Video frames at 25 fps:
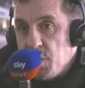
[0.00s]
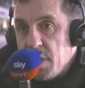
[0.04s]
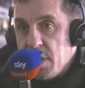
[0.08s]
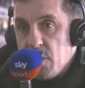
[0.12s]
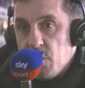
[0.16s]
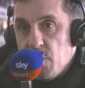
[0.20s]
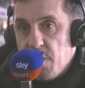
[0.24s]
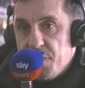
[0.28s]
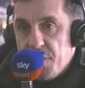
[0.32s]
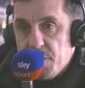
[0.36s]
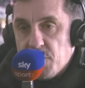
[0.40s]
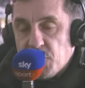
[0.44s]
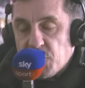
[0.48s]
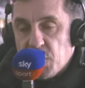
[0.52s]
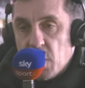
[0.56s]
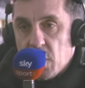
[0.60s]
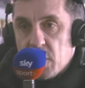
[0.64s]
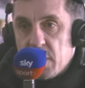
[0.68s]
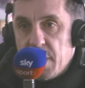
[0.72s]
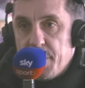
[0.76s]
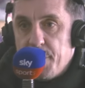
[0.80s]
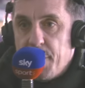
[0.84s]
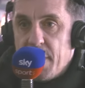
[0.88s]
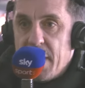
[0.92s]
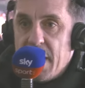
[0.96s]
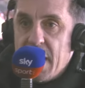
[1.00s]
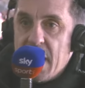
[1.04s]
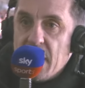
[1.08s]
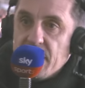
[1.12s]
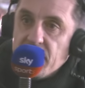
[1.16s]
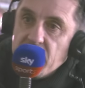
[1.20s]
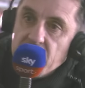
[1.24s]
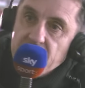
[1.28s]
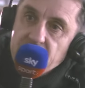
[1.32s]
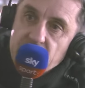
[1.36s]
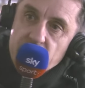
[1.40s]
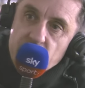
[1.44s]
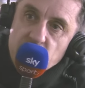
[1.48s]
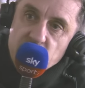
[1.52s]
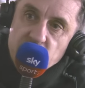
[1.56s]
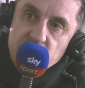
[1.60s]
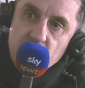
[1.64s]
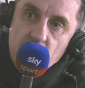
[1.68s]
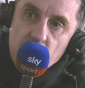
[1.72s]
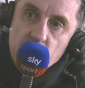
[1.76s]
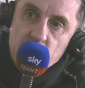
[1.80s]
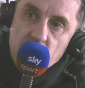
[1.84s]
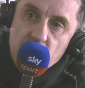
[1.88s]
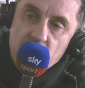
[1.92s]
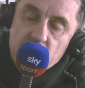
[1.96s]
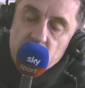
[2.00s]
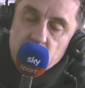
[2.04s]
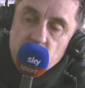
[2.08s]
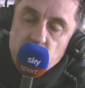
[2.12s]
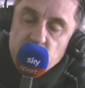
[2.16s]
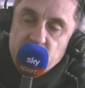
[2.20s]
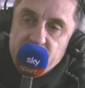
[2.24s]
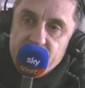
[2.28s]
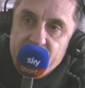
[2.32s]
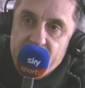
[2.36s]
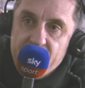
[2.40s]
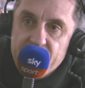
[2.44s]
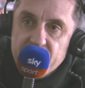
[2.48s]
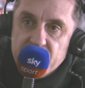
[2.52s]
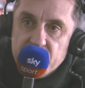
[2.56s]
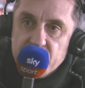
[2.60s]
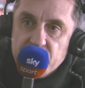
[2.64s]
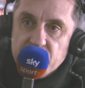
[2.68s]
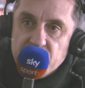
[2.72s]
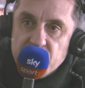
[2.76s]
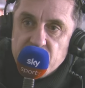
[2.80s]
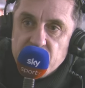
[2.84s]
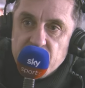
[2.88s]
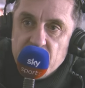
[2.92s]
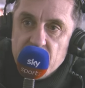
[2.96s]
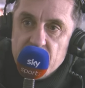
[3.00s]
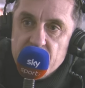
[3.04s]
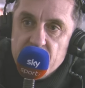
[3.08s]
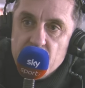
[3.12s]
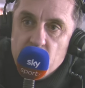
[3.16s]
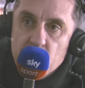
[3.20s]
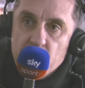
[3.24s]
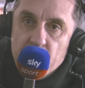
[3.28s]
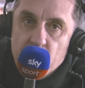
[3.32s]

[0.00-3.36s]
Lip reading: didn't we, from Stockley Park, that there was no conclusive evidence that